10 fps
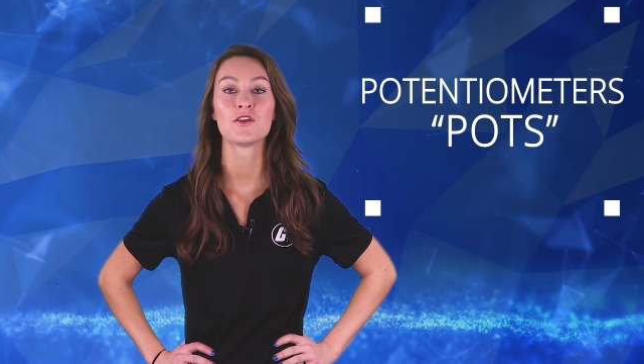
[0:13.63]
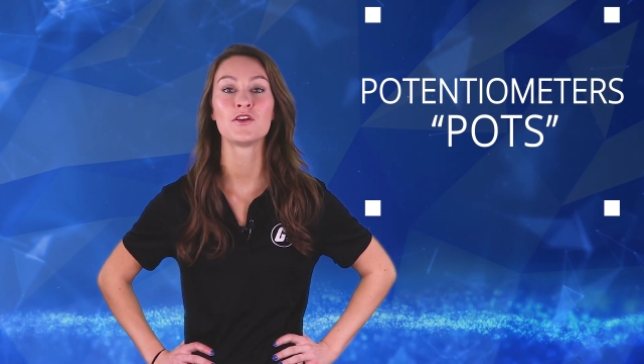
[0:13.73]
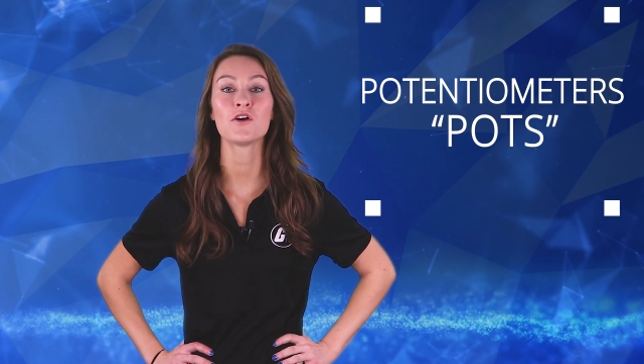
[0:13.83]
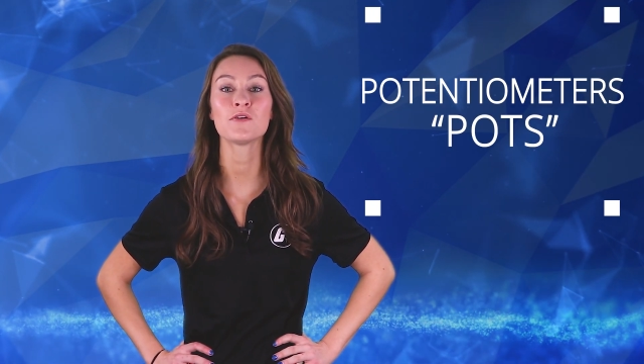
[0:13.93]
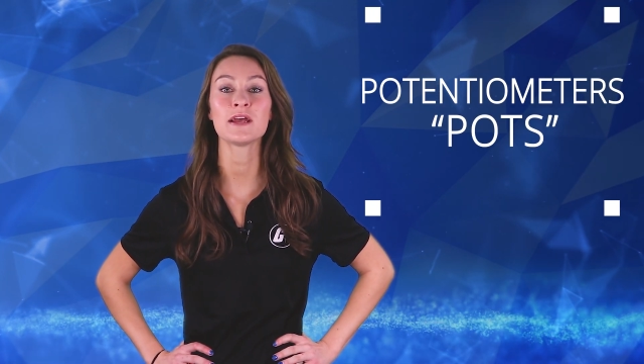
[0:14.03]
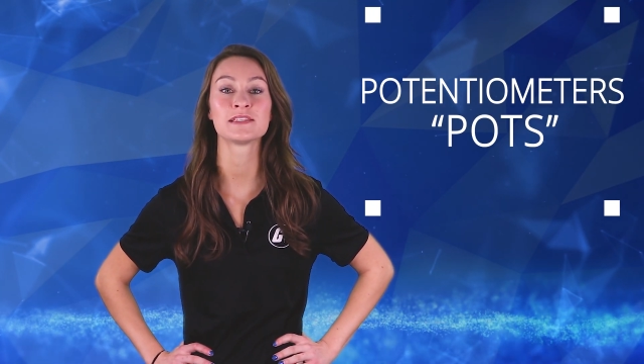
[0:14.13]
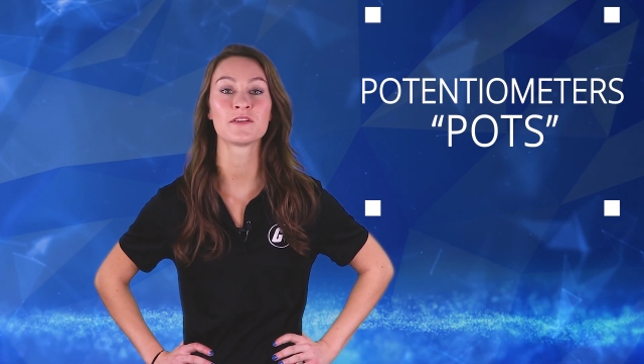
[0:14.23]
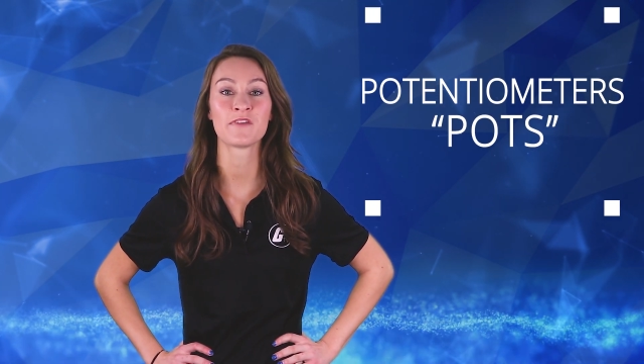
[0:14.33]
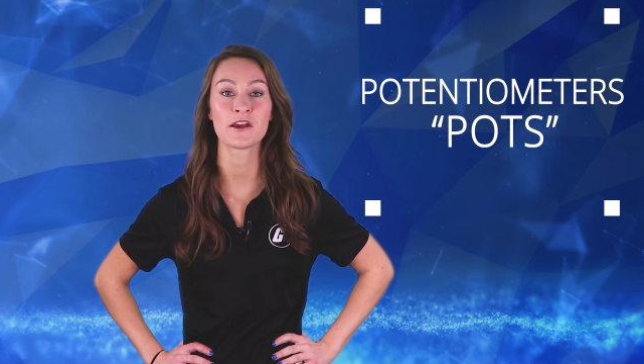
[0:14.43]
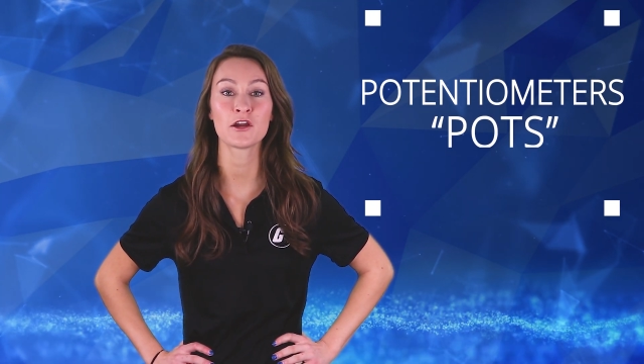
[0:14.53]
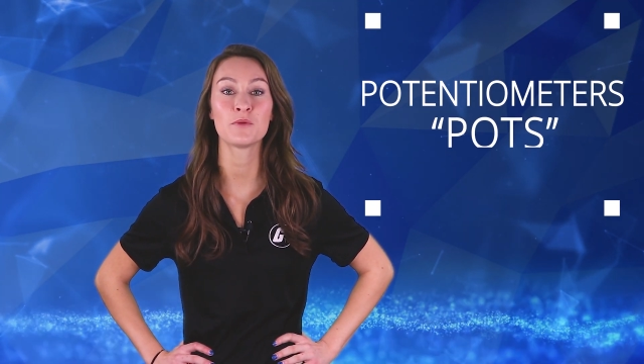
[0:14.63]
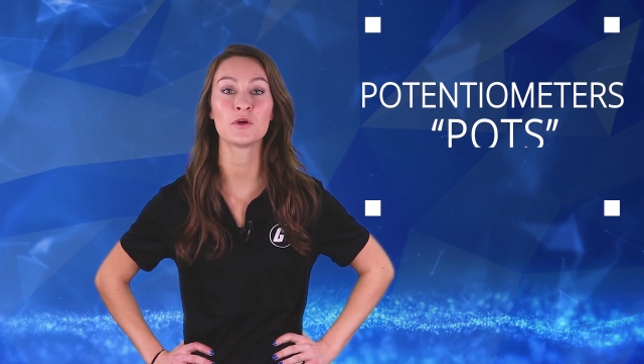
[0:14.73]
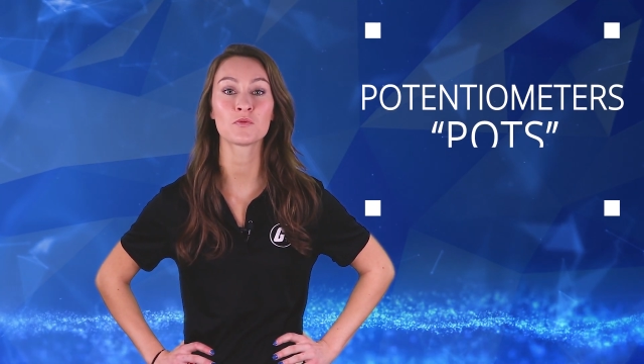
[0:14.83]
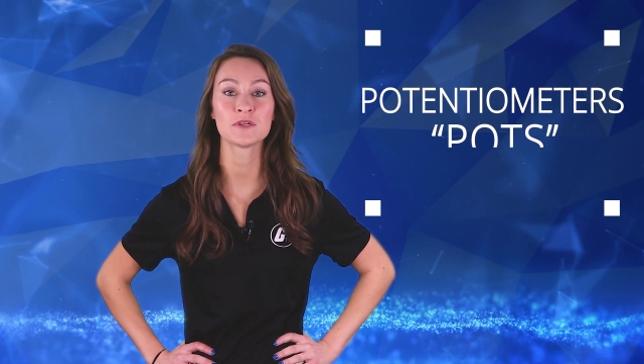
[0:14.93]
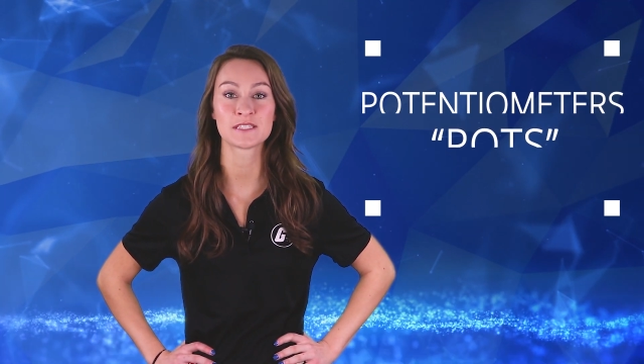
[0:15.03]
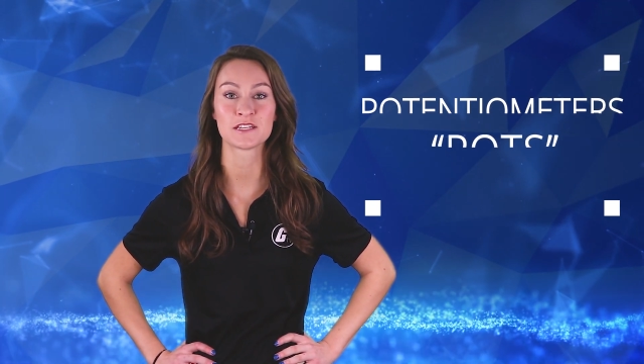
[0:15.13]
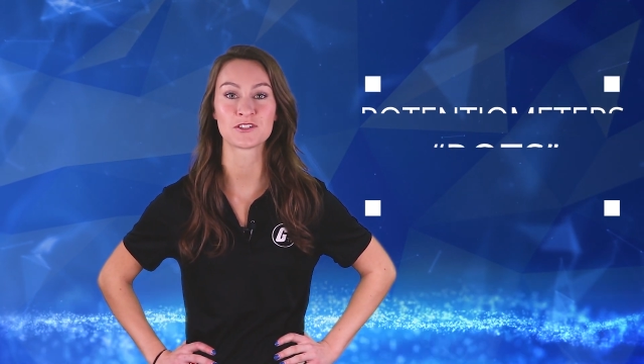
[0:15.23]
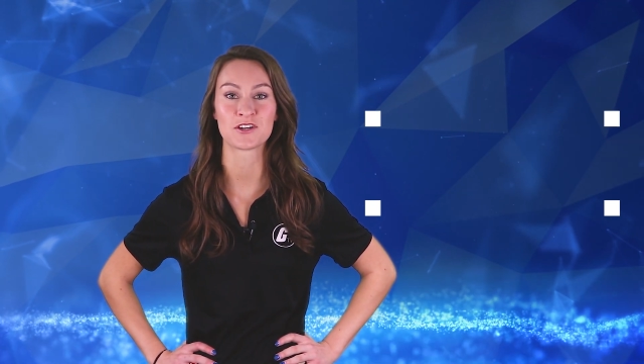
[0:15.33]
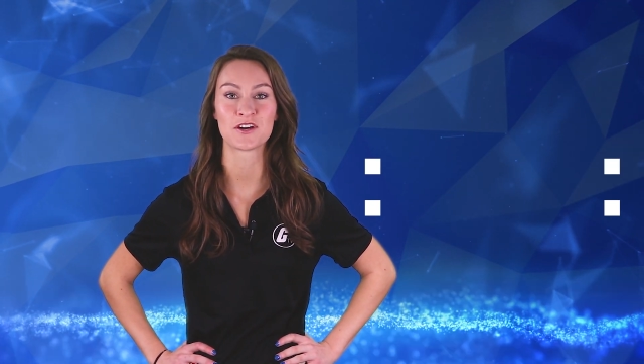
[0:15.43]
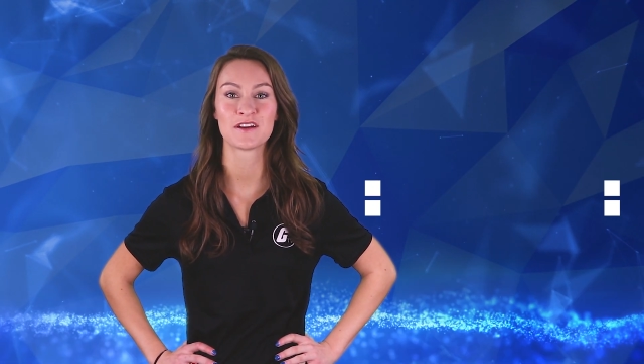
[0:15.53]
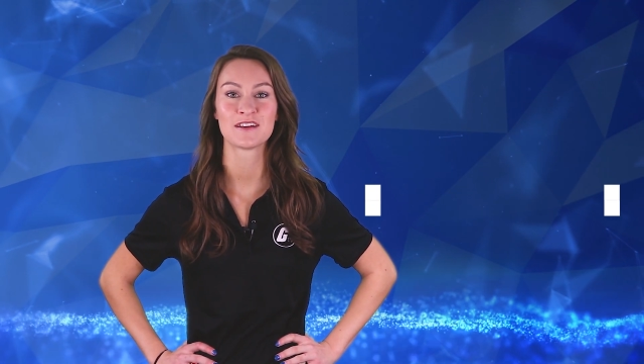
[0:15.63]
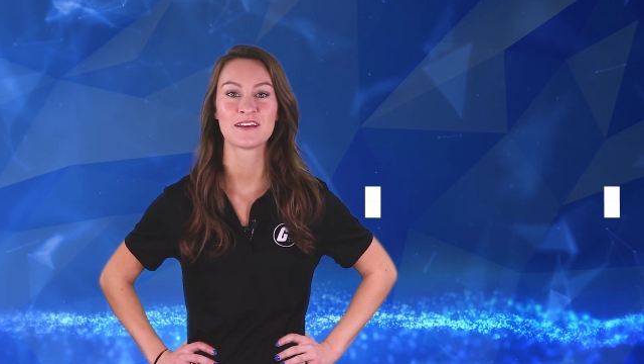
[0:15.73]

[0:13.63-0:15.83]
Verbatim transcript: known as a variable resistor,